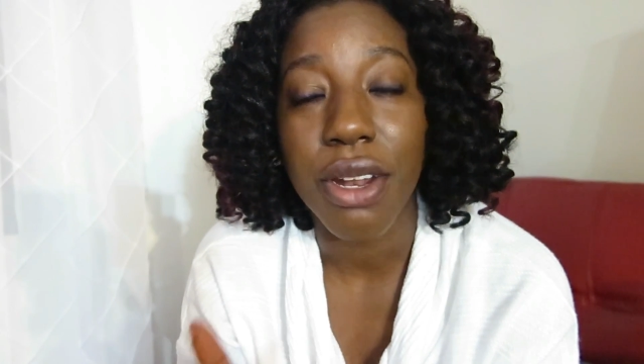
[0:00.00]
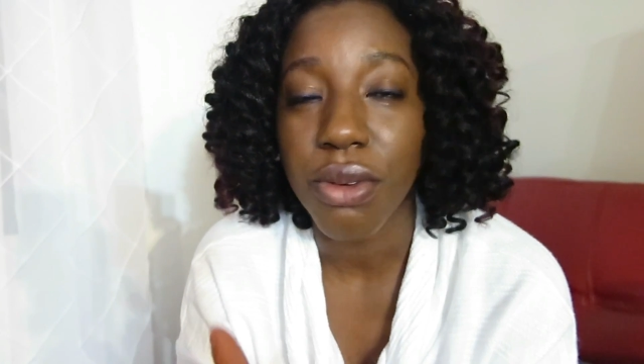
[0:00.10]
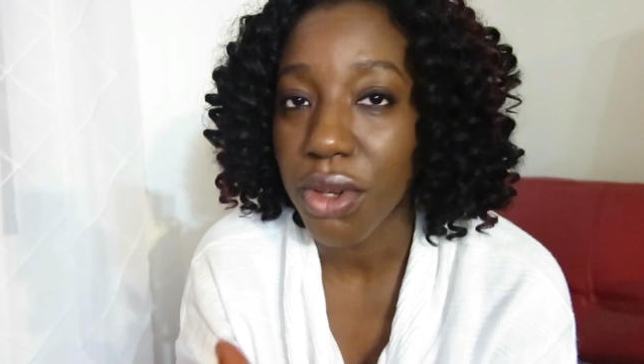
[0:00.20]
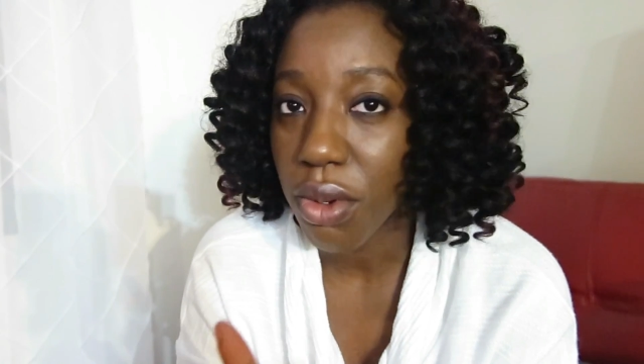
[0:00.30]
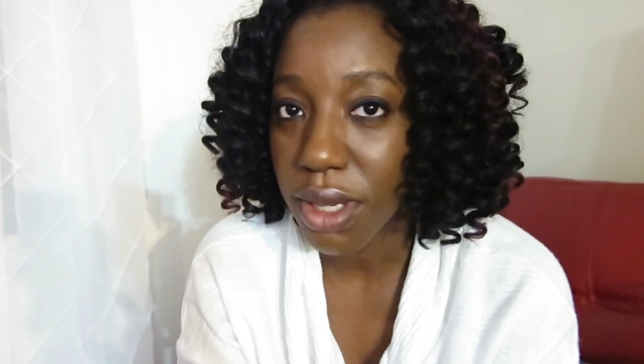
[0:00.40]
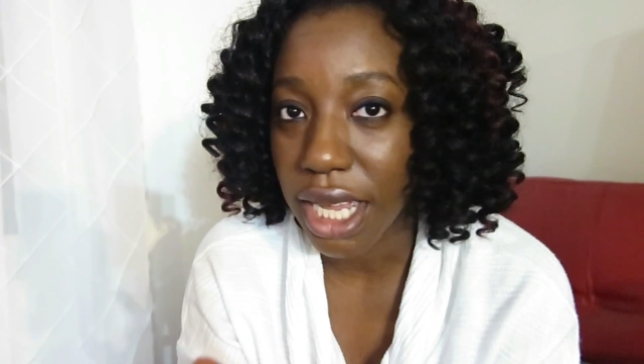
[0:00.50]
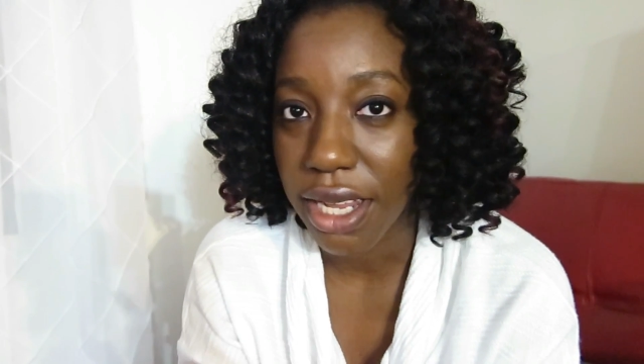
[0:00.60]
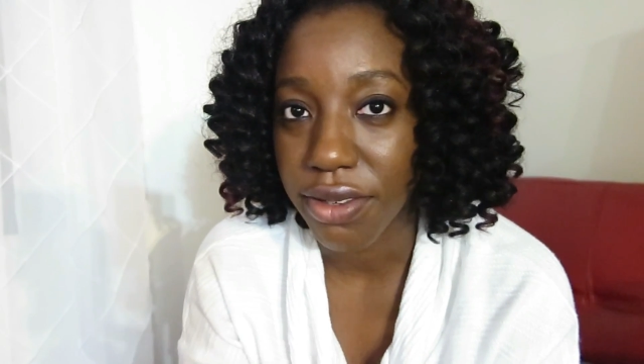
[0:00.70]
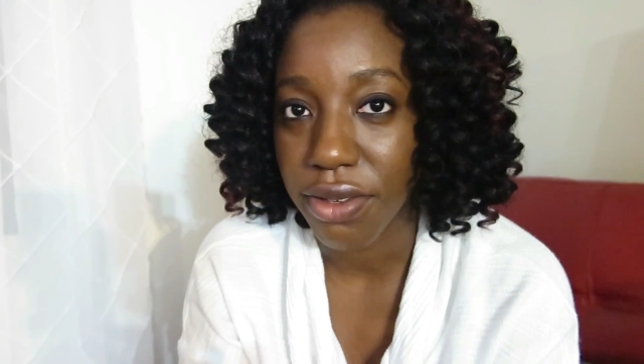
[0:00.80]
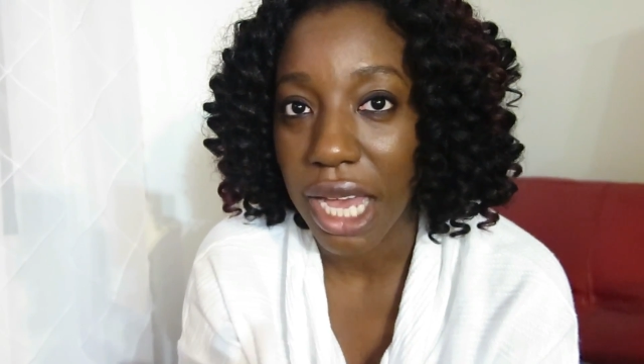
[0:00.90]
I don't know what
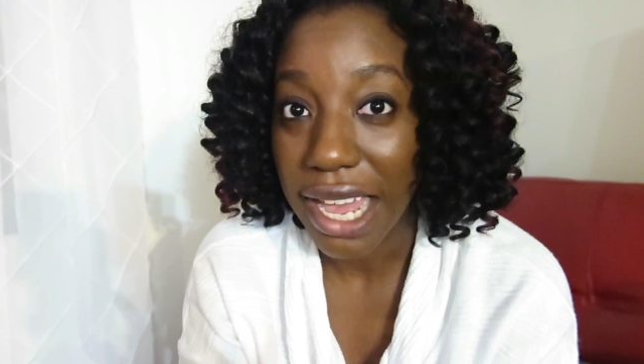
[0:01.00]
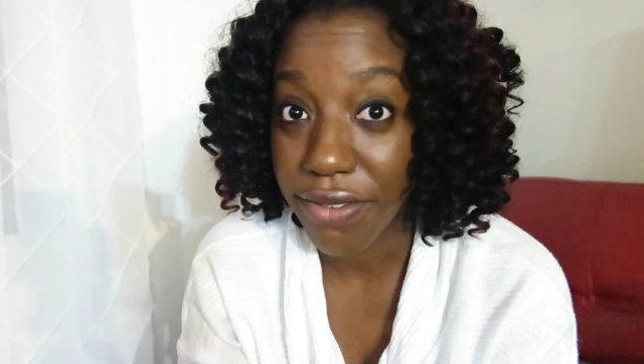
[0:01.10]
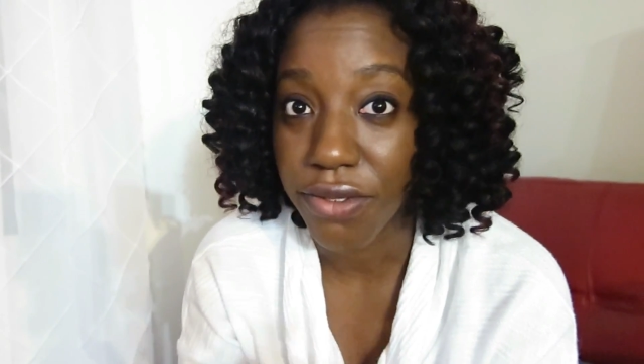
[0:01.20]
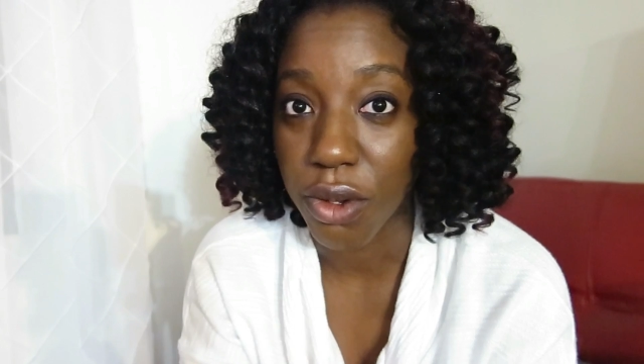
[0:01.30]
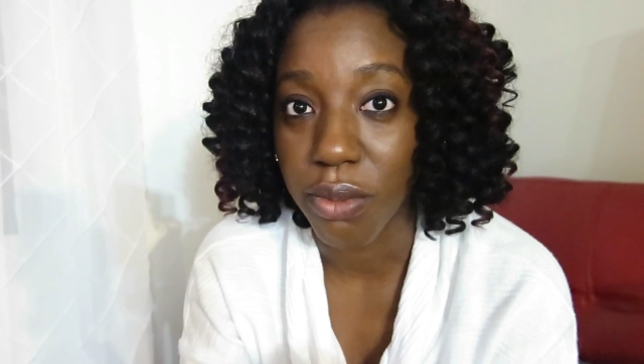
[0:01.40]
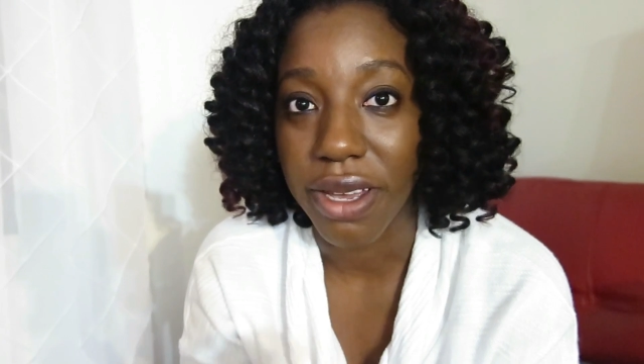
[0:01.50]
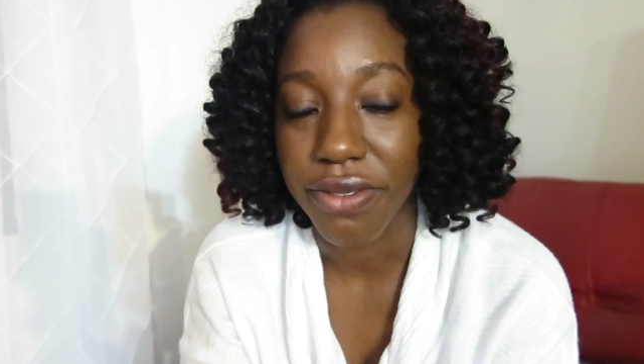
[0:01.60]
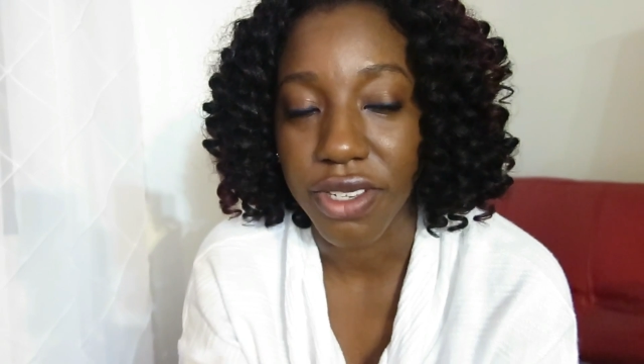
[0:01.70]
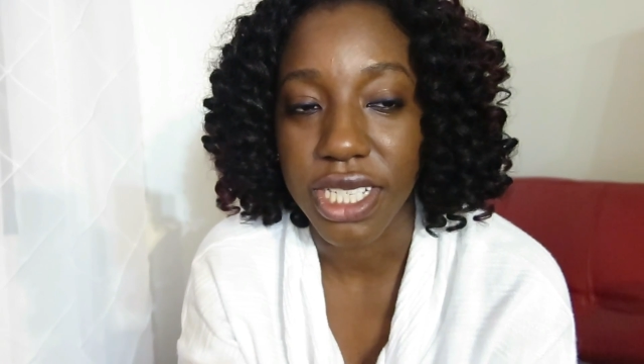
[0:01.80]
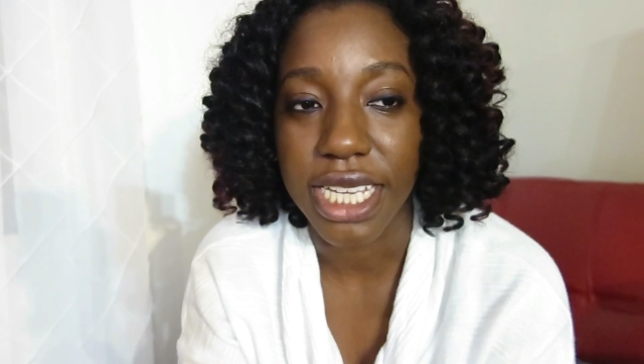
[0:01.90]
kind of iPhone my
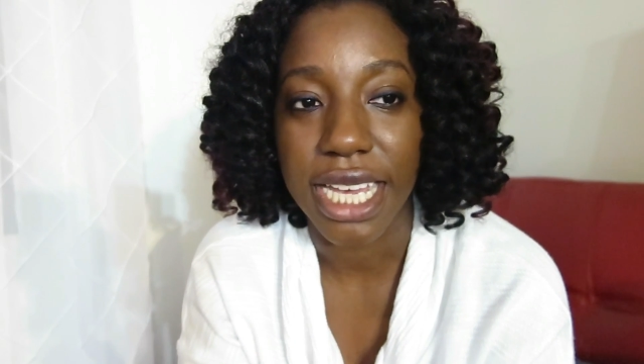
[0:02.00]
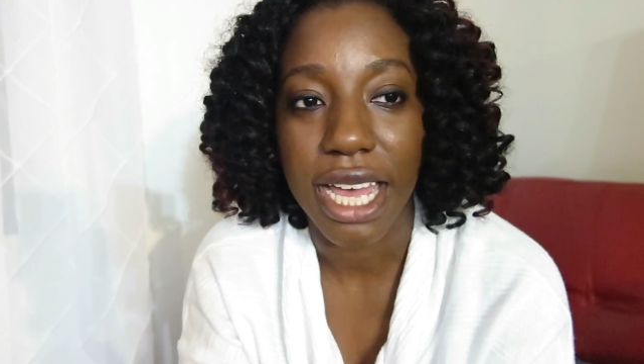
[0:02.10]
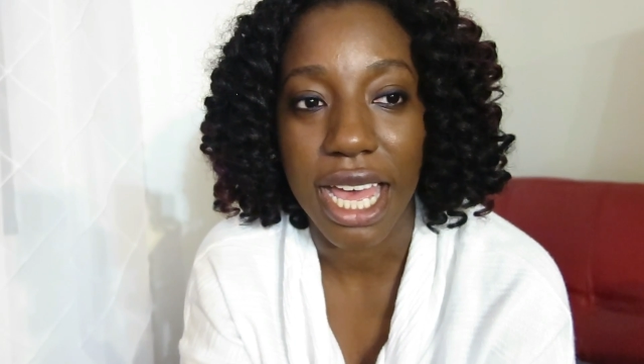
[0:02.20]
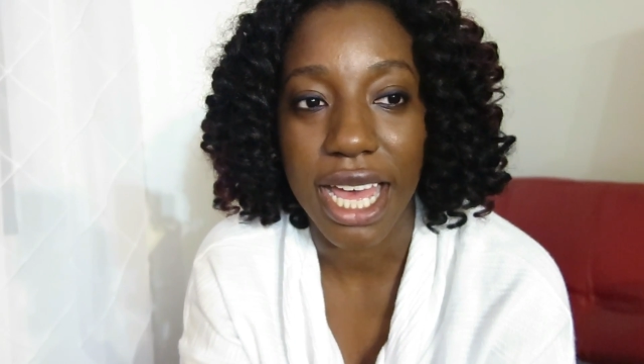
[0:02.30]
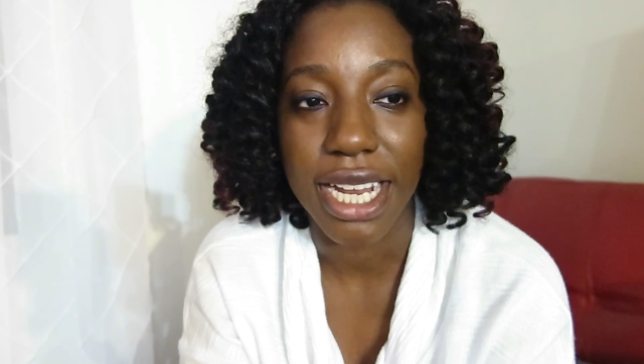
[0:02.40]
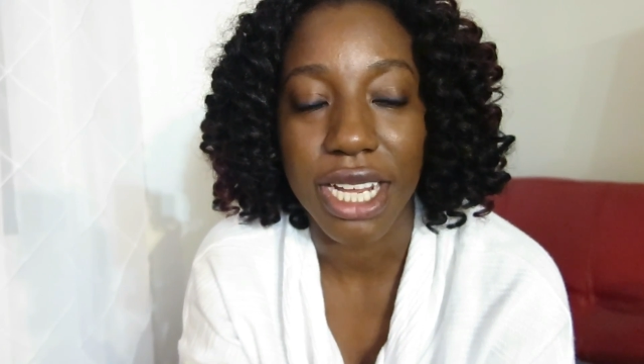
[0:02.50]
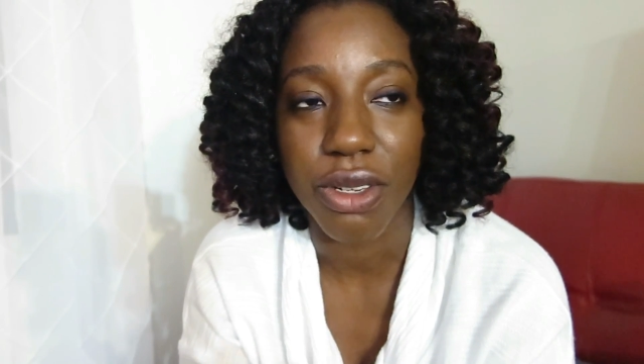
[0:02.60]
friend had.